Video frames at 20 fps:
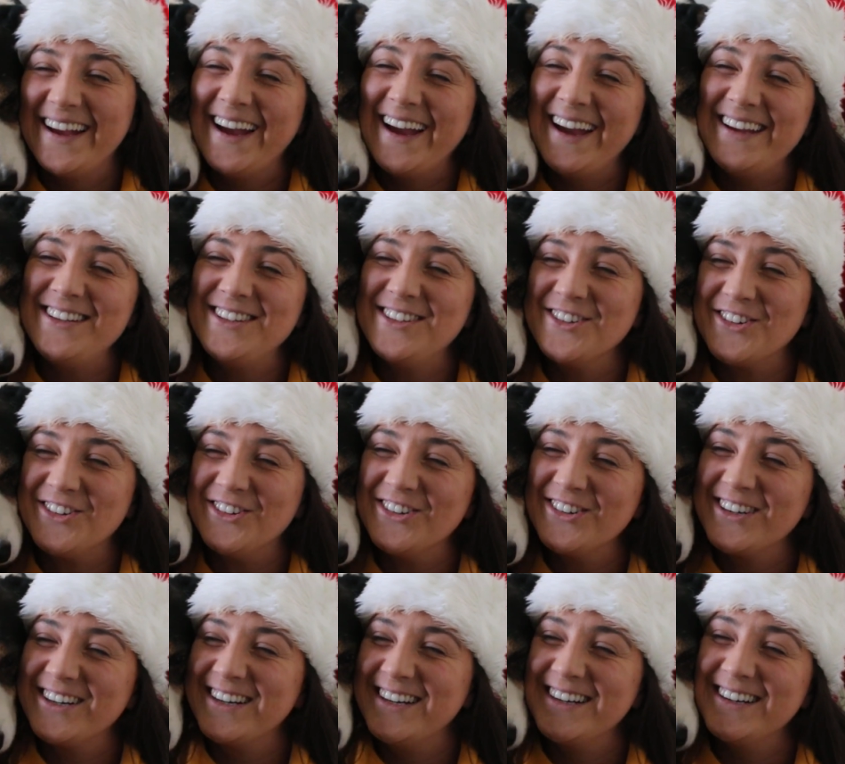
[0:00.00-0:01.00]
Hi,
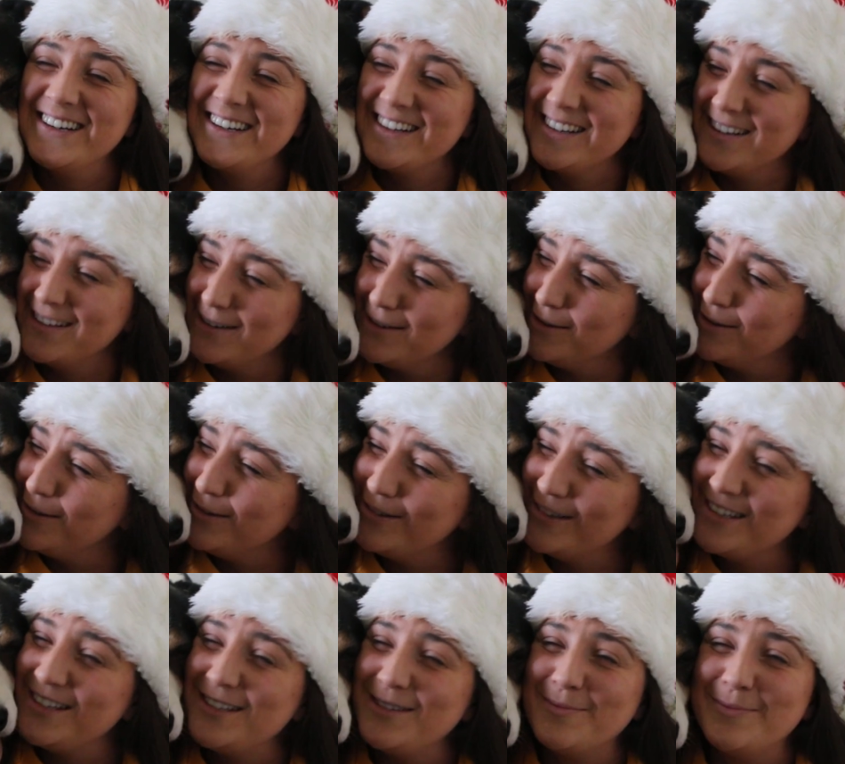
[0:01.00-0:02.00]
Jock. Oh,
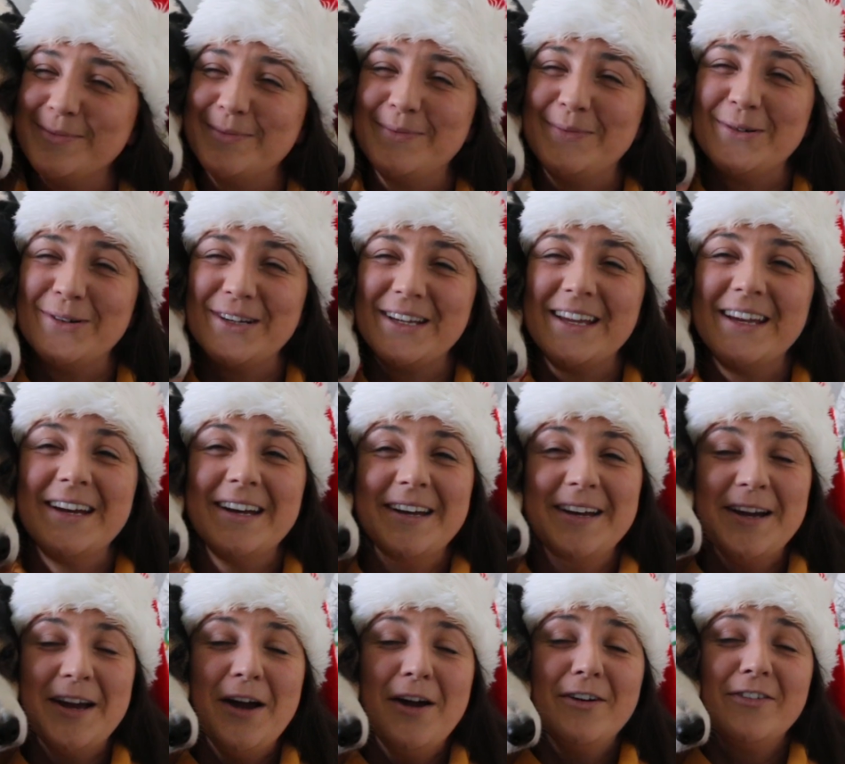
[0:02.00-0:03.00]
he's a boy.
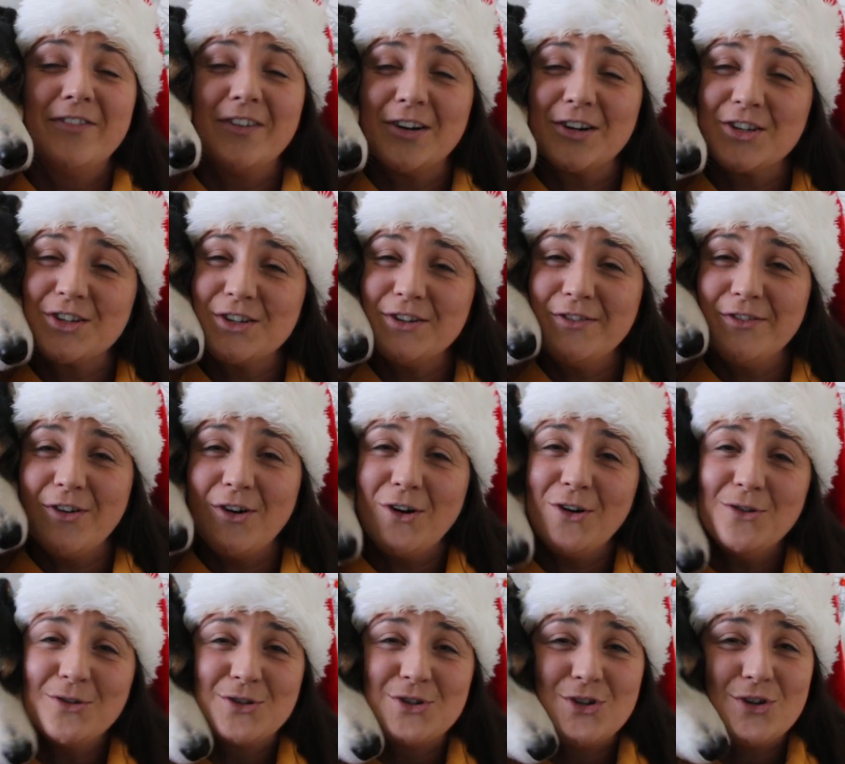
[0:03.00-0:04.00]
First of
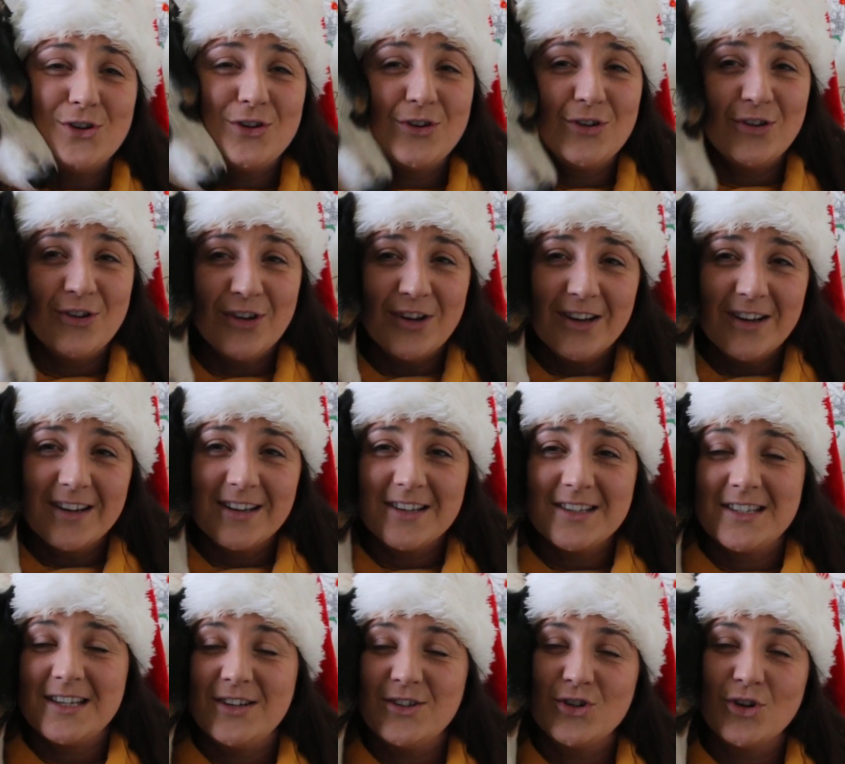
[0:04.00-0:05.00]
all to...
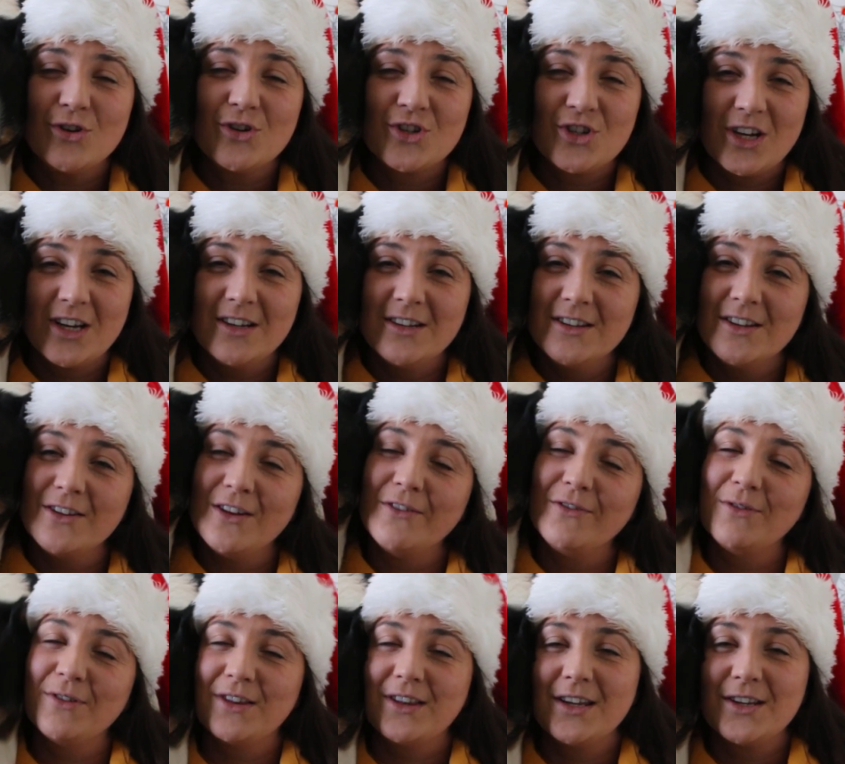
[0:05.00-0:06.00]
See, Jock's sharing the
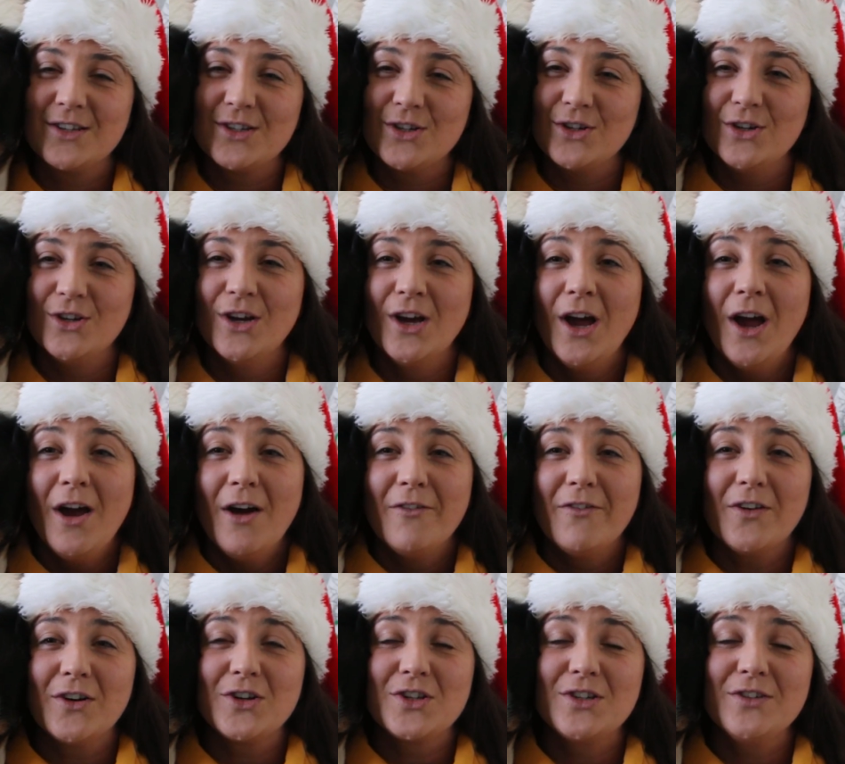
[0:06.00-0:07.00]
love with this too.
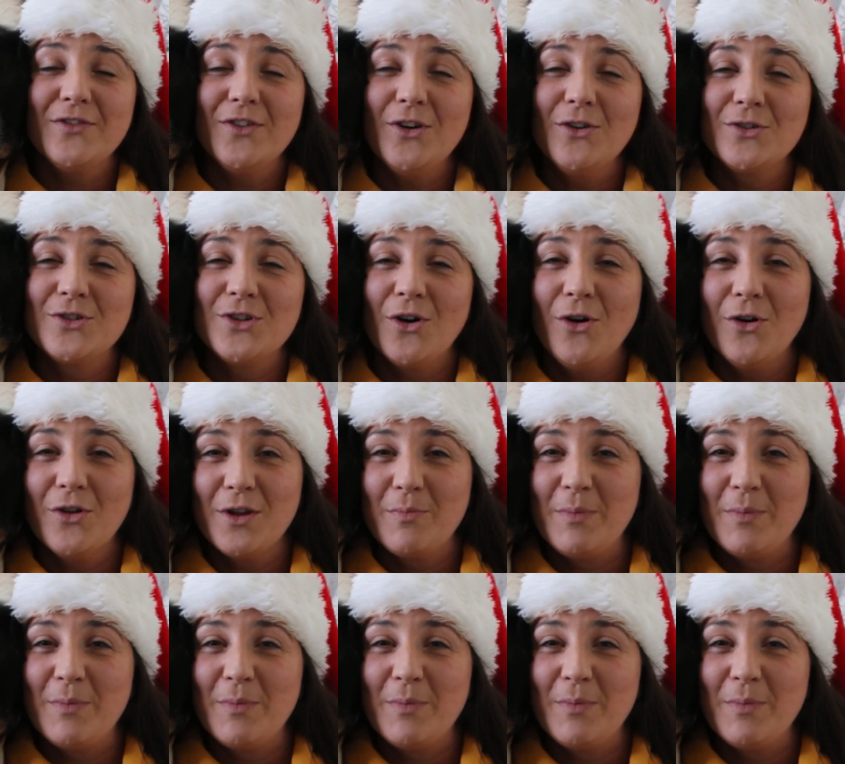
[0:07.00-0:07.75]
First of all to all the